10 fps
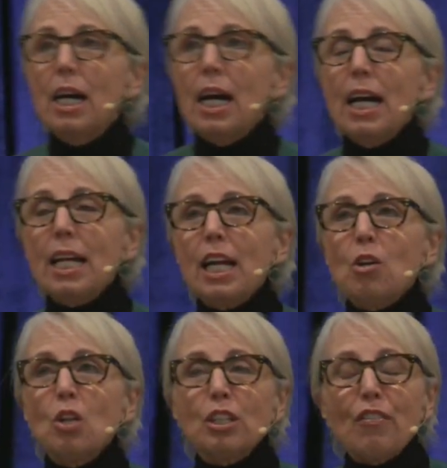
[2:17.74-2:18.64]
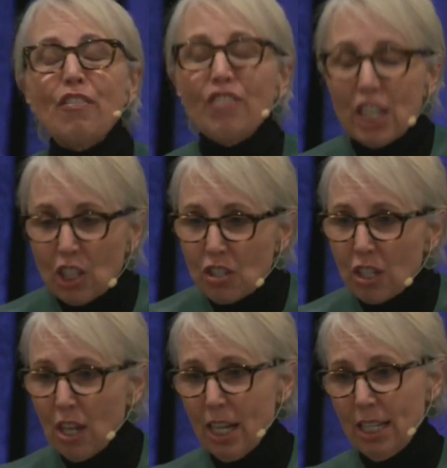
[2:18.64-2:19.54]
and I call it fierce
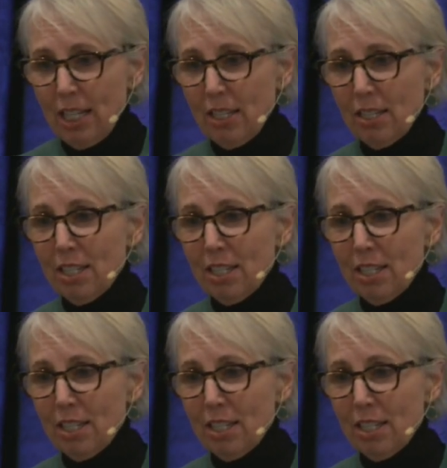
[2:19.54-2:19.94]
kindness,